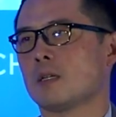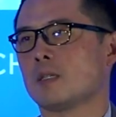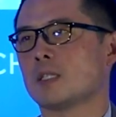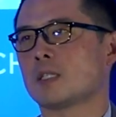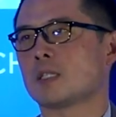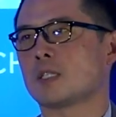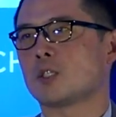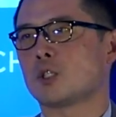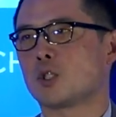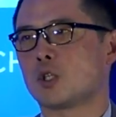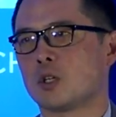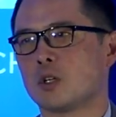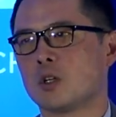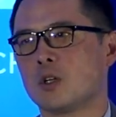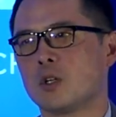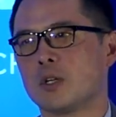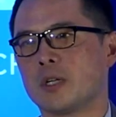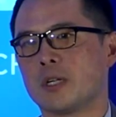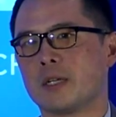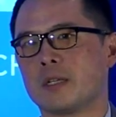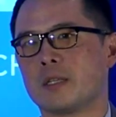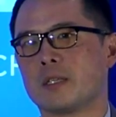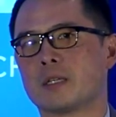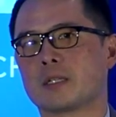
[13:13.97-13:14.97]
this
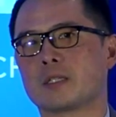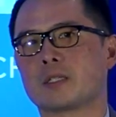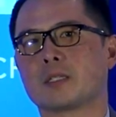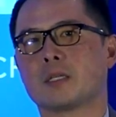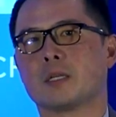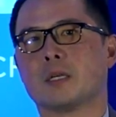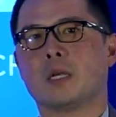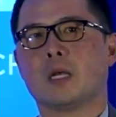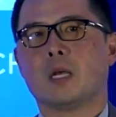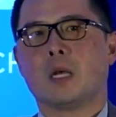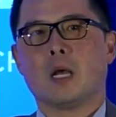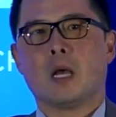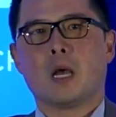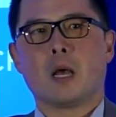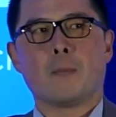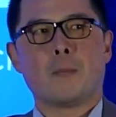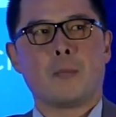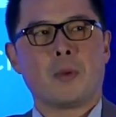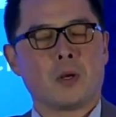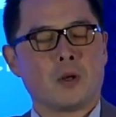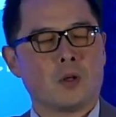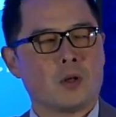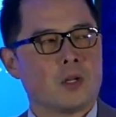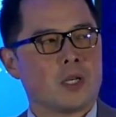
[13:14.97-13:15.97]
agility, this
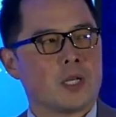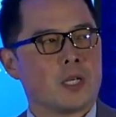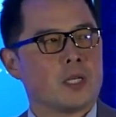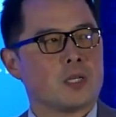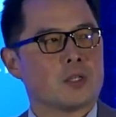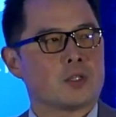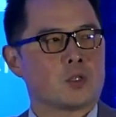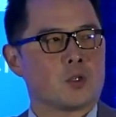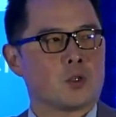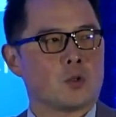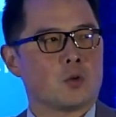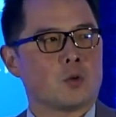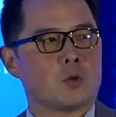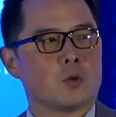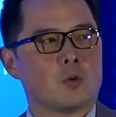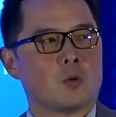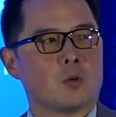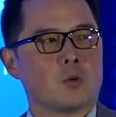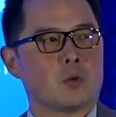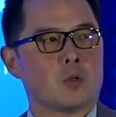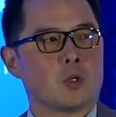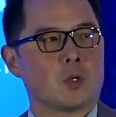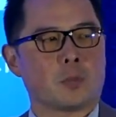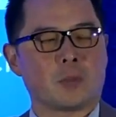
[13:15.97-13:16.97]
ability
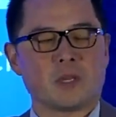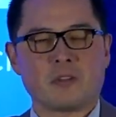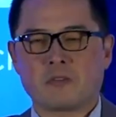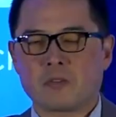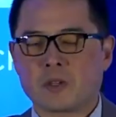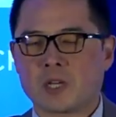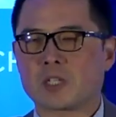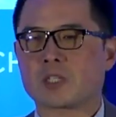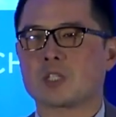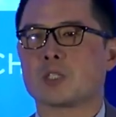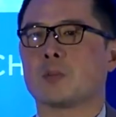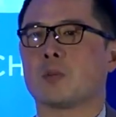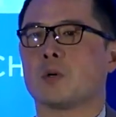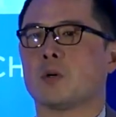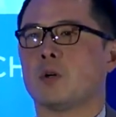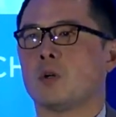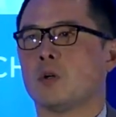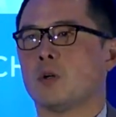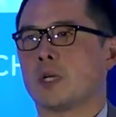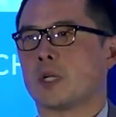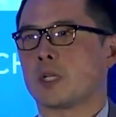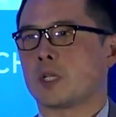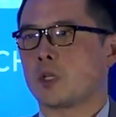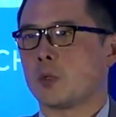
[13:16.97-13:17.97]
to be
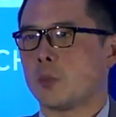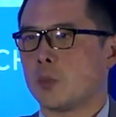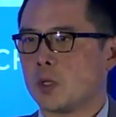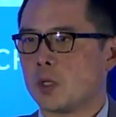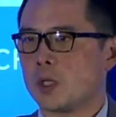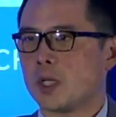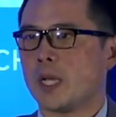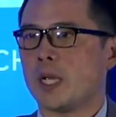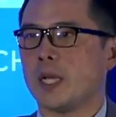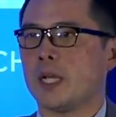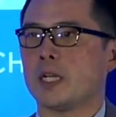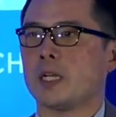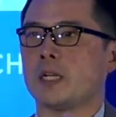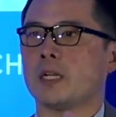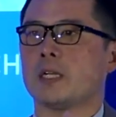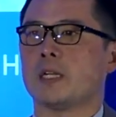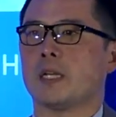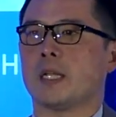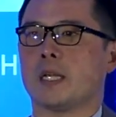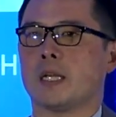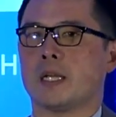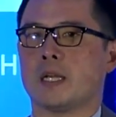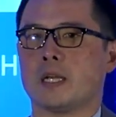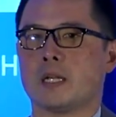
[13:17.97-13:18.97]
flexible and communicate
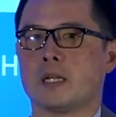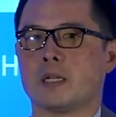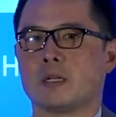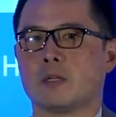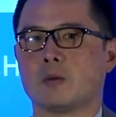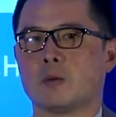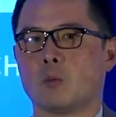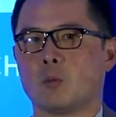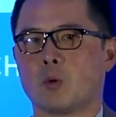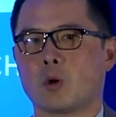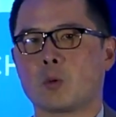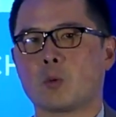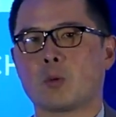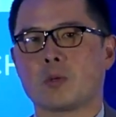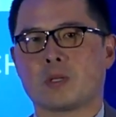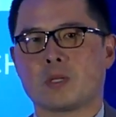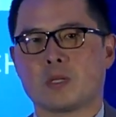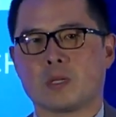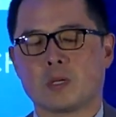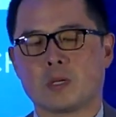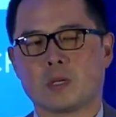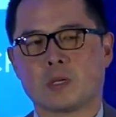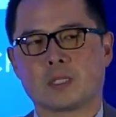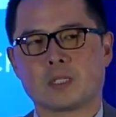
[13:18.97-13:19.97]
and work with
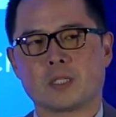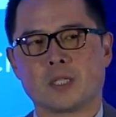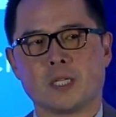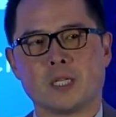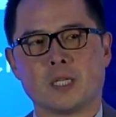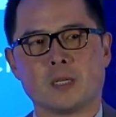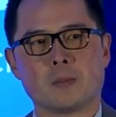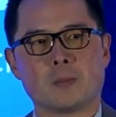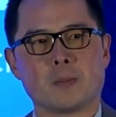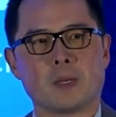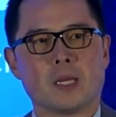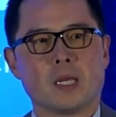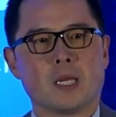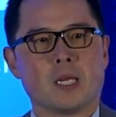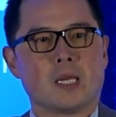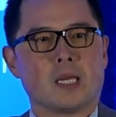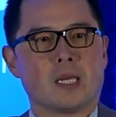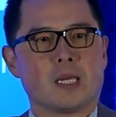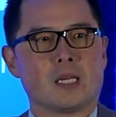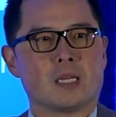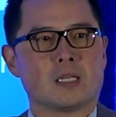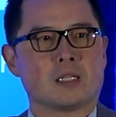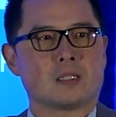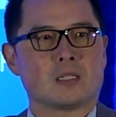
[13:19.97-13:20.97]
a team
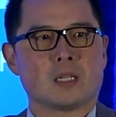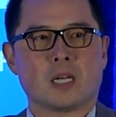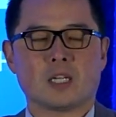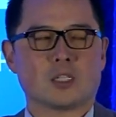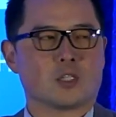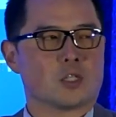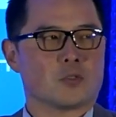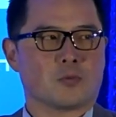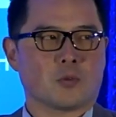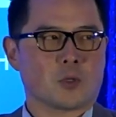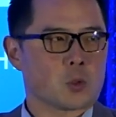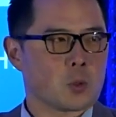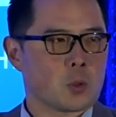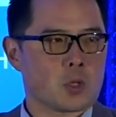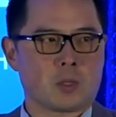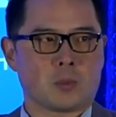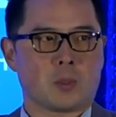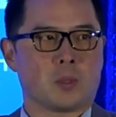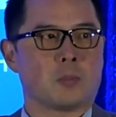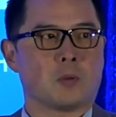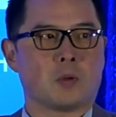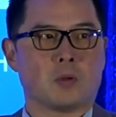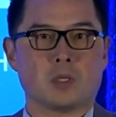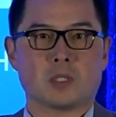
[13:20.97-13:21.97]
is not just for 20
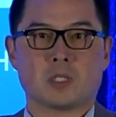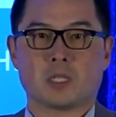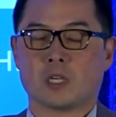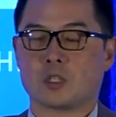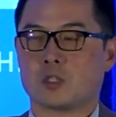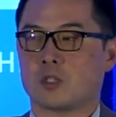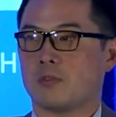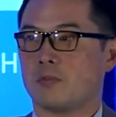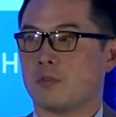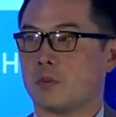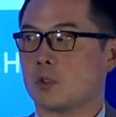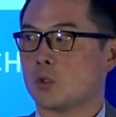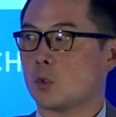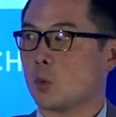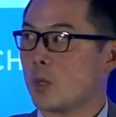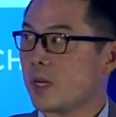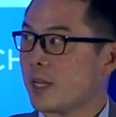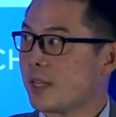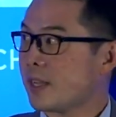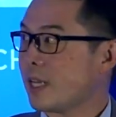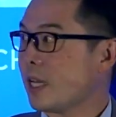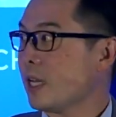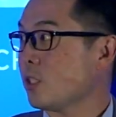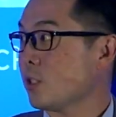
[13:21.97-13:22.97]
people. It's actually for
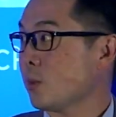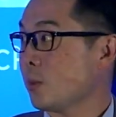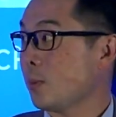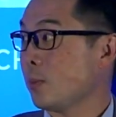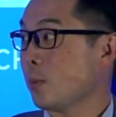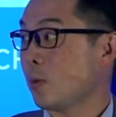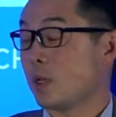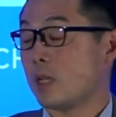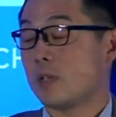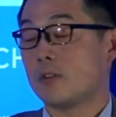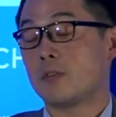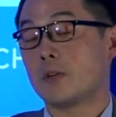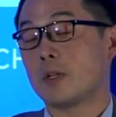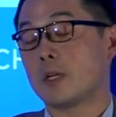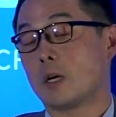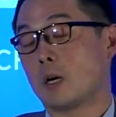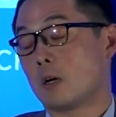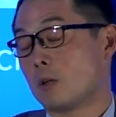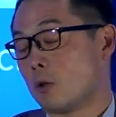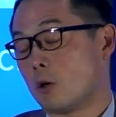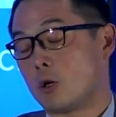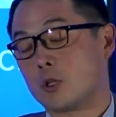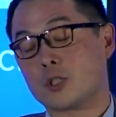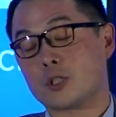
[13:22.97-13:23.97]
20,000 people. Even
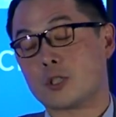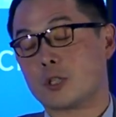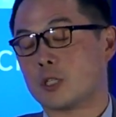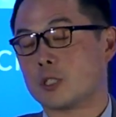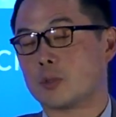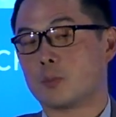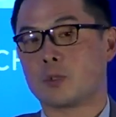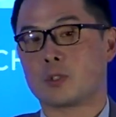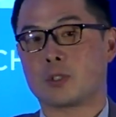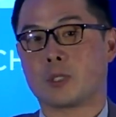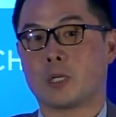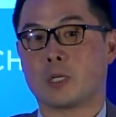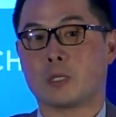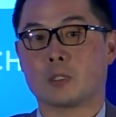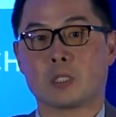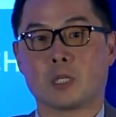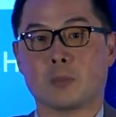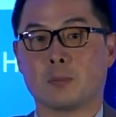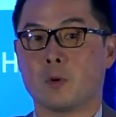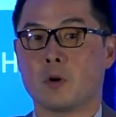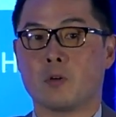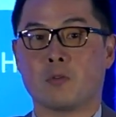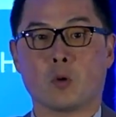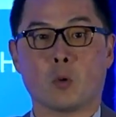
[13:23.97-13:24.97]
our largest customers today
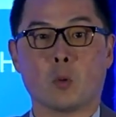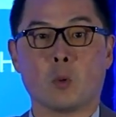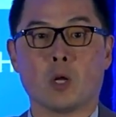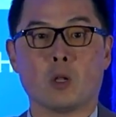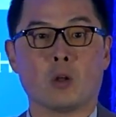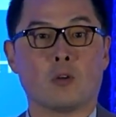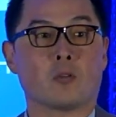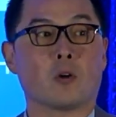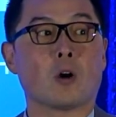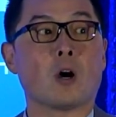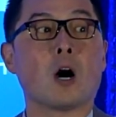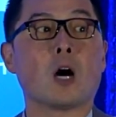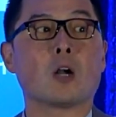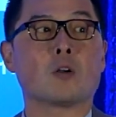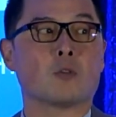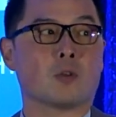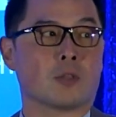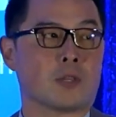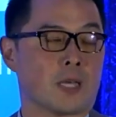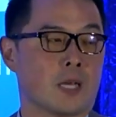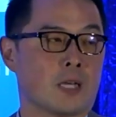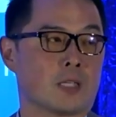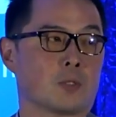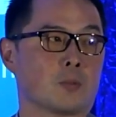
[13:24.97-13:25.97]
tip over well over
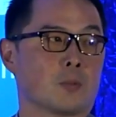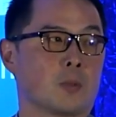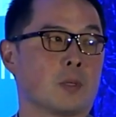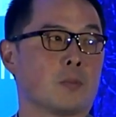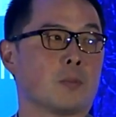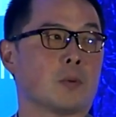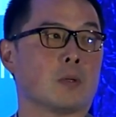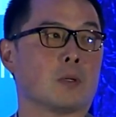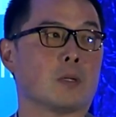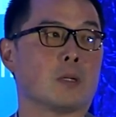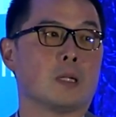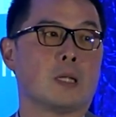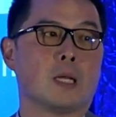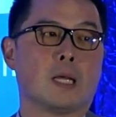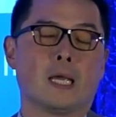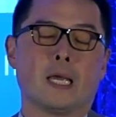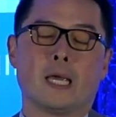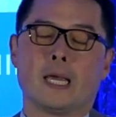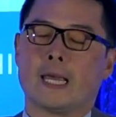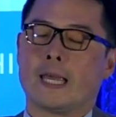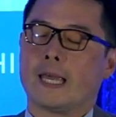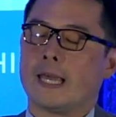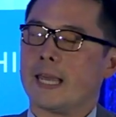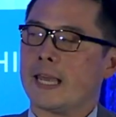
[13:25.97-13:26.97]
100,000 people.
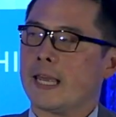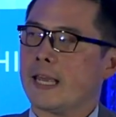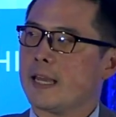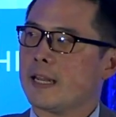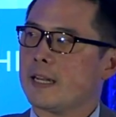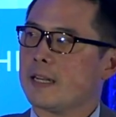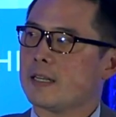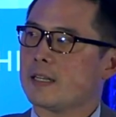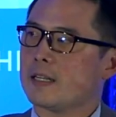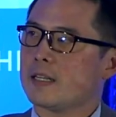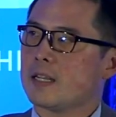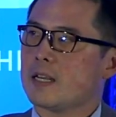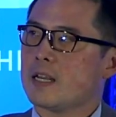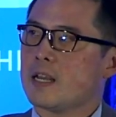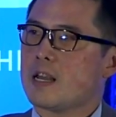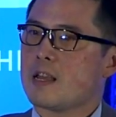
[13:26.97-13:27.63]
And